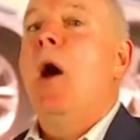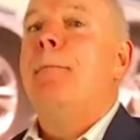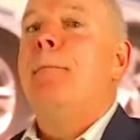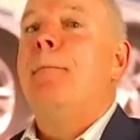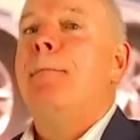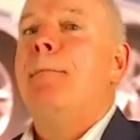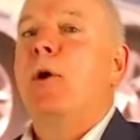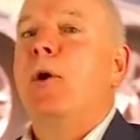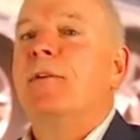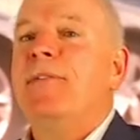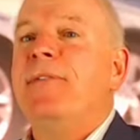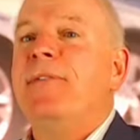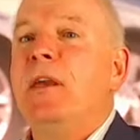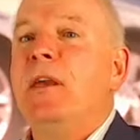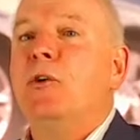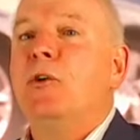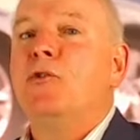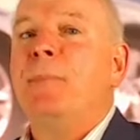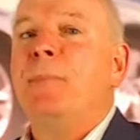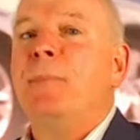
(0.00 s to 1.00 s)
Motor
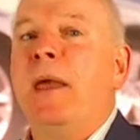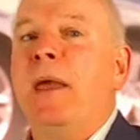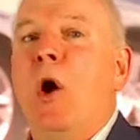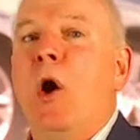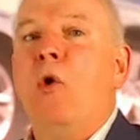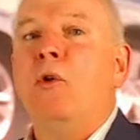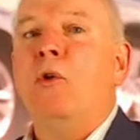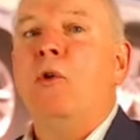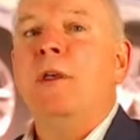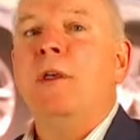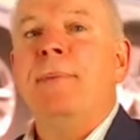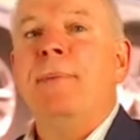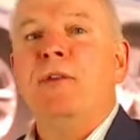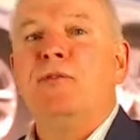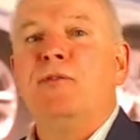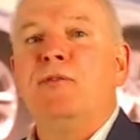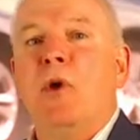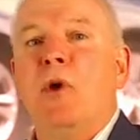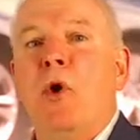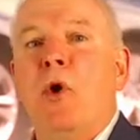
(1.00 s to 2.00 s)
vehicles may only be
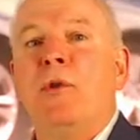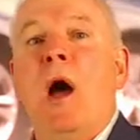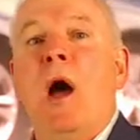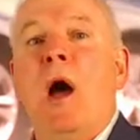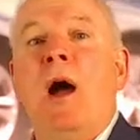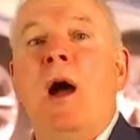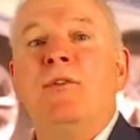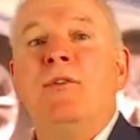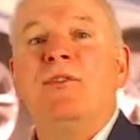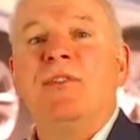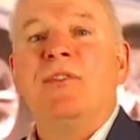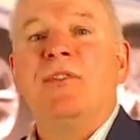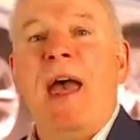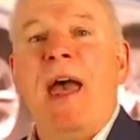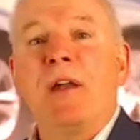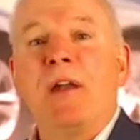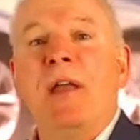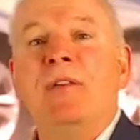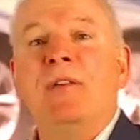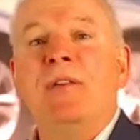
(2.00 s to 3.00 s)
sold on
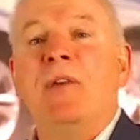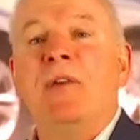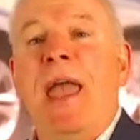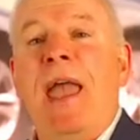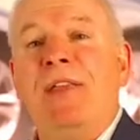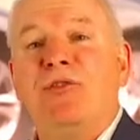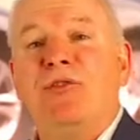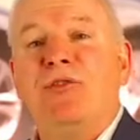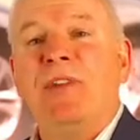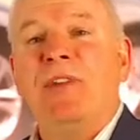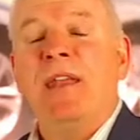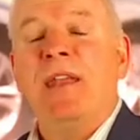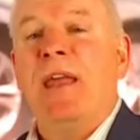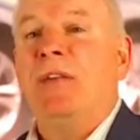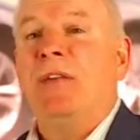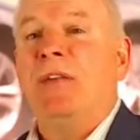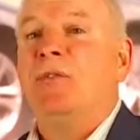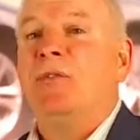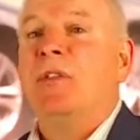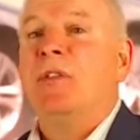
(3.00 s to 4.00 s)
Saturdays and
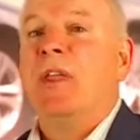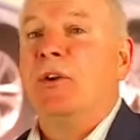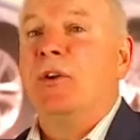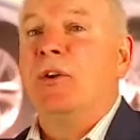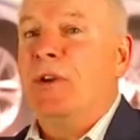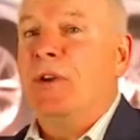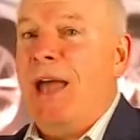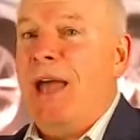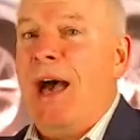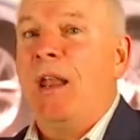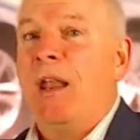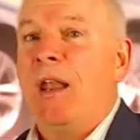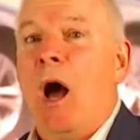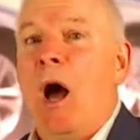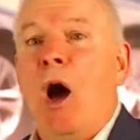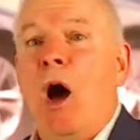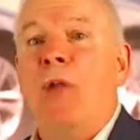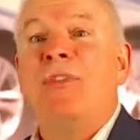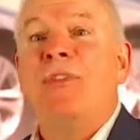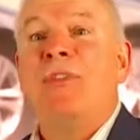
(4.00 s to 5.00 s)
Sundays that are not
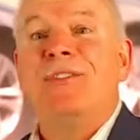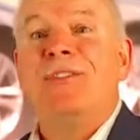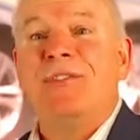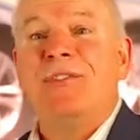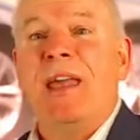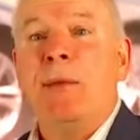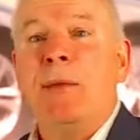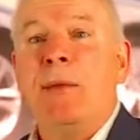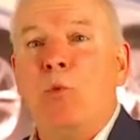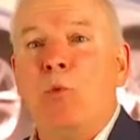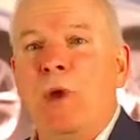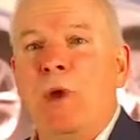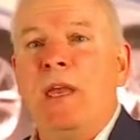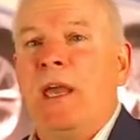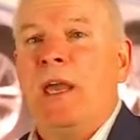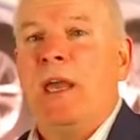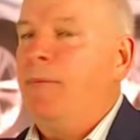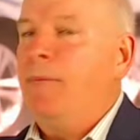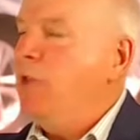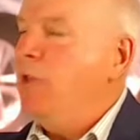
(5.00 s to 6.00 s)
on the same
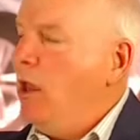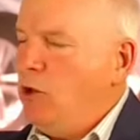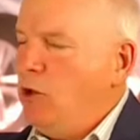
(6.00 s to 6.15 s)
weekend.